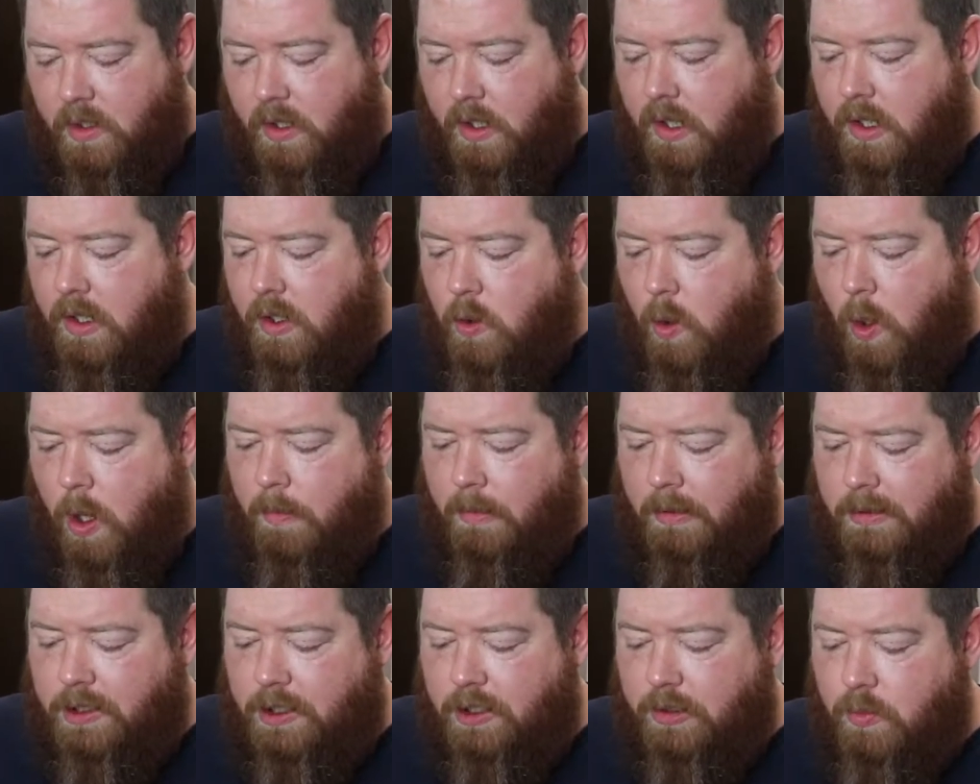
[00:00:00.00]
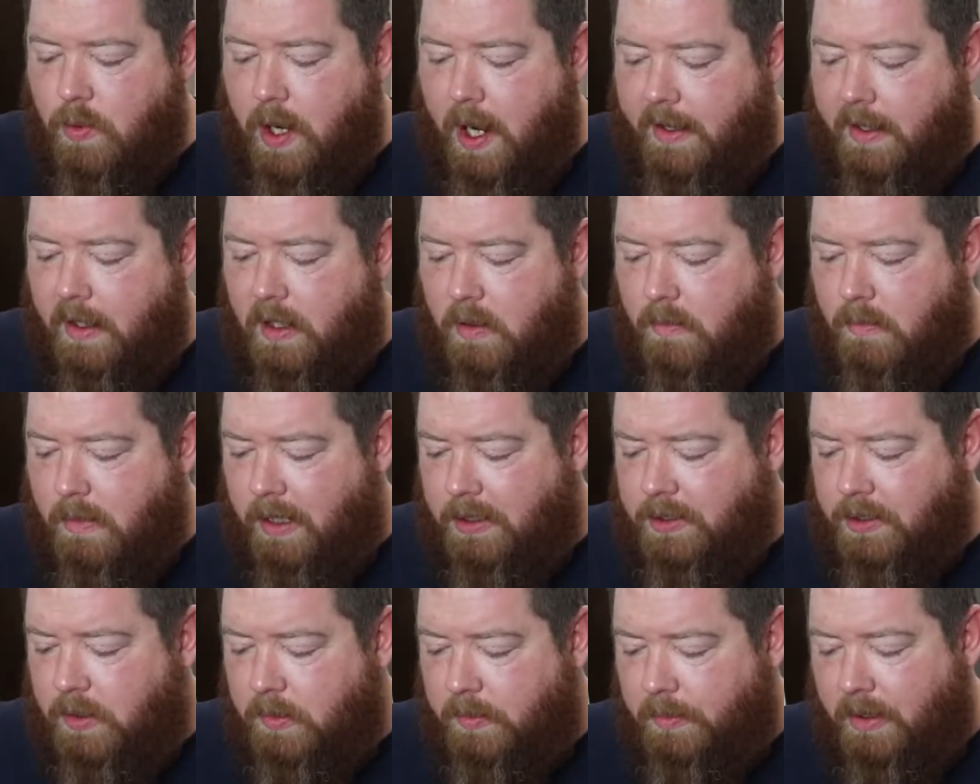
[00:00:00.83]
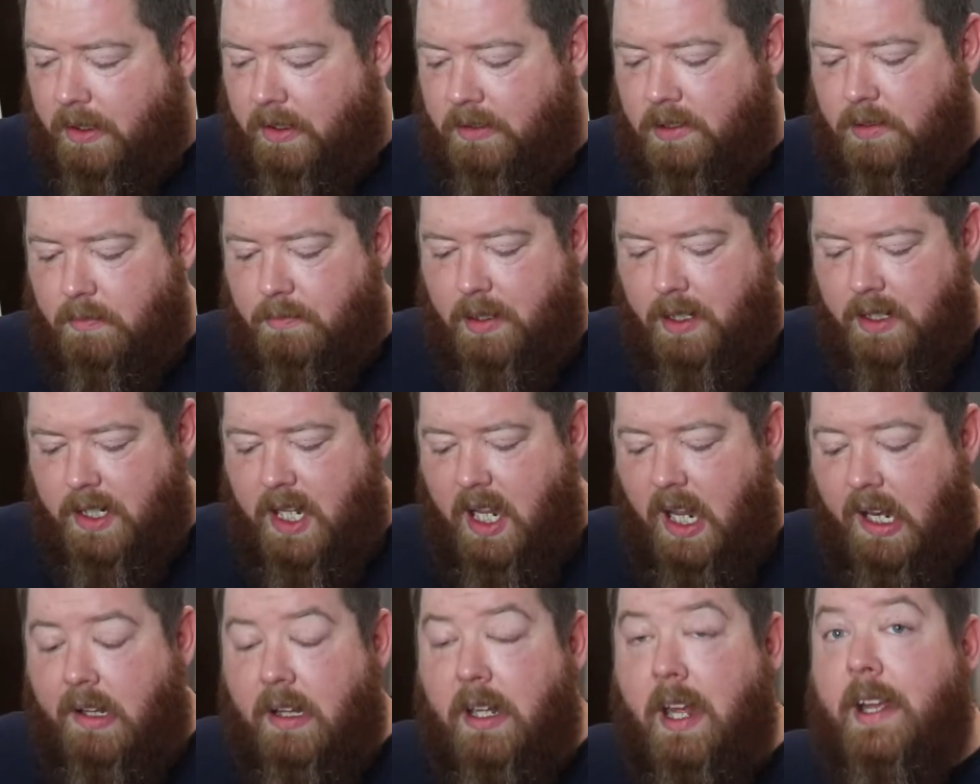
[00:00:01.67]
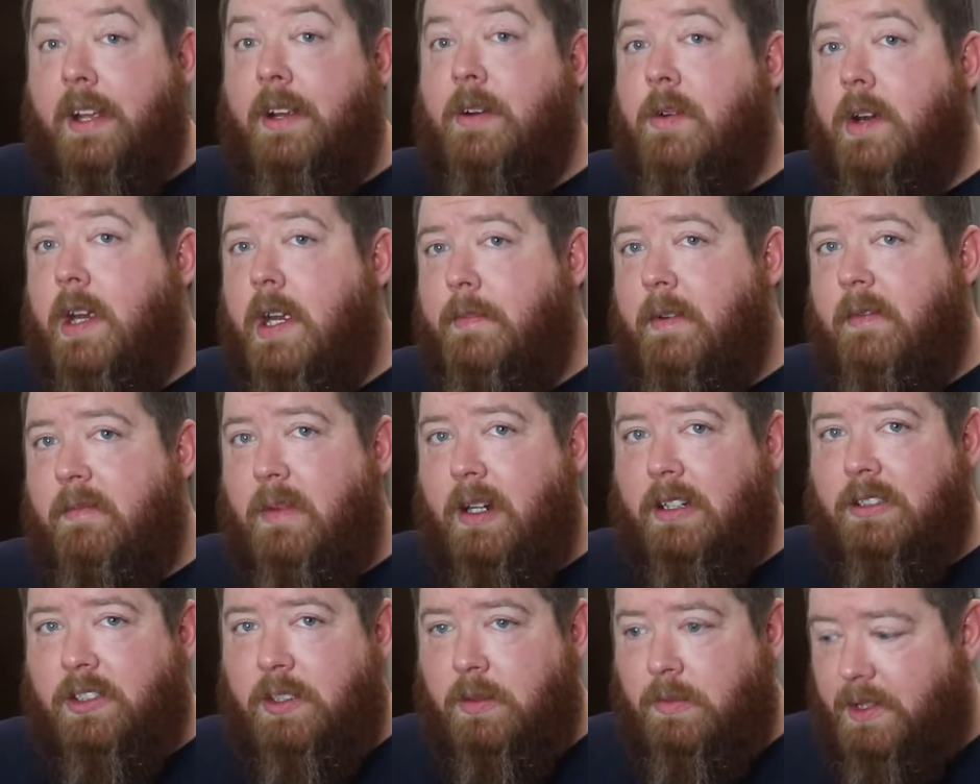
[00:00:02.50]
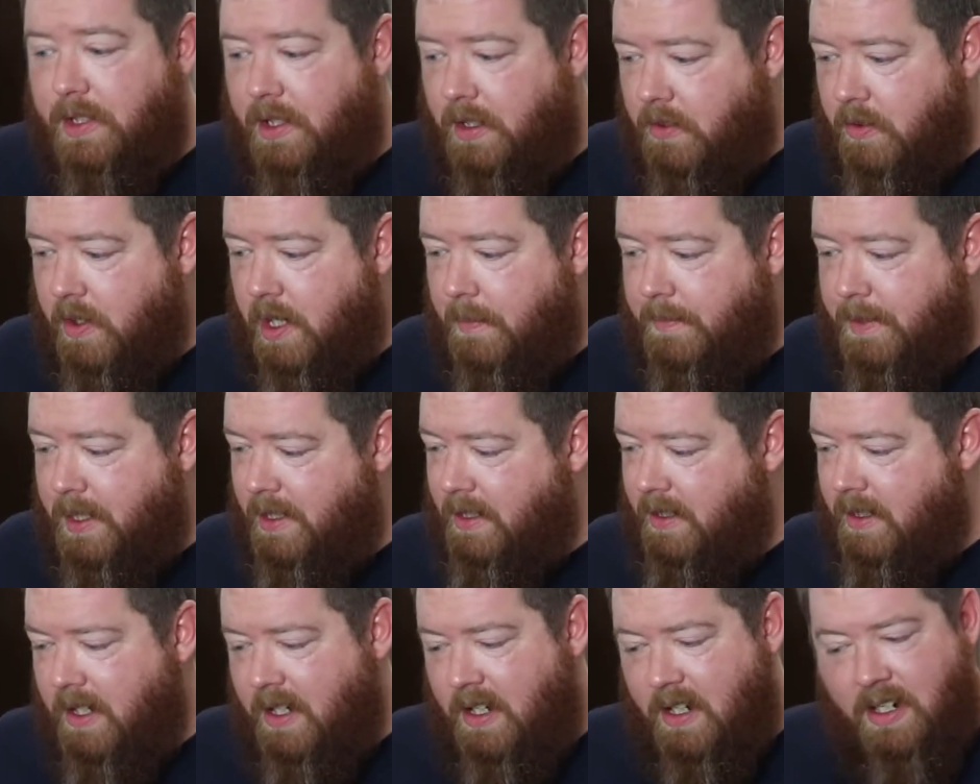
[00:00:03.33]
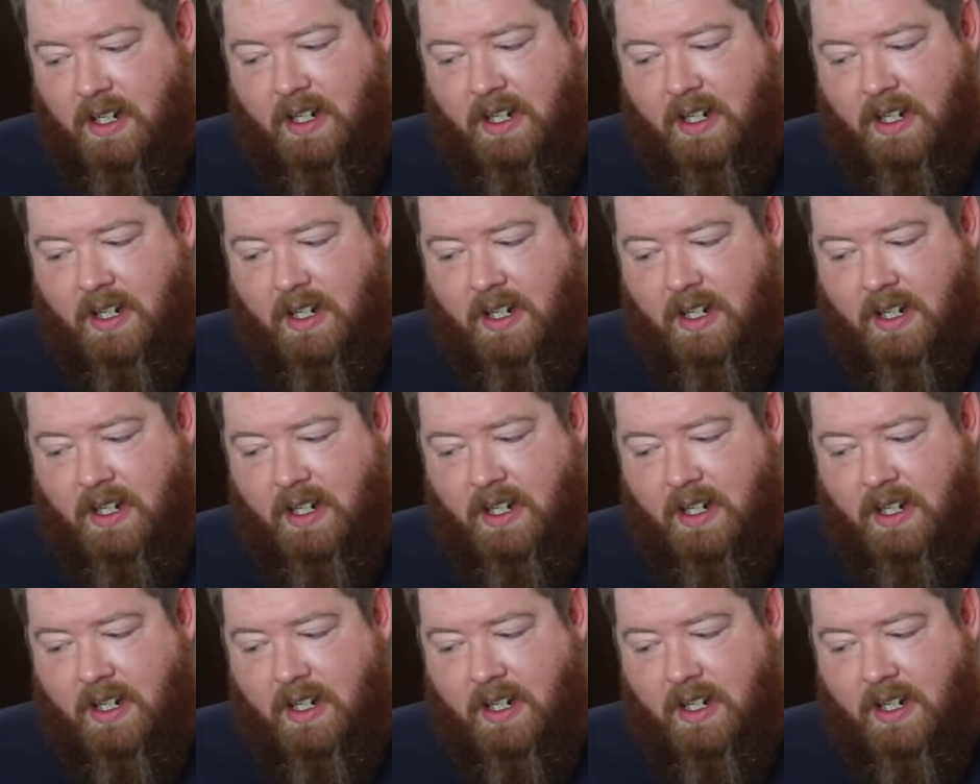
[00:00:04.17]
normal, just regular mushroom person, but in like cream of mushroom when you're creaming it,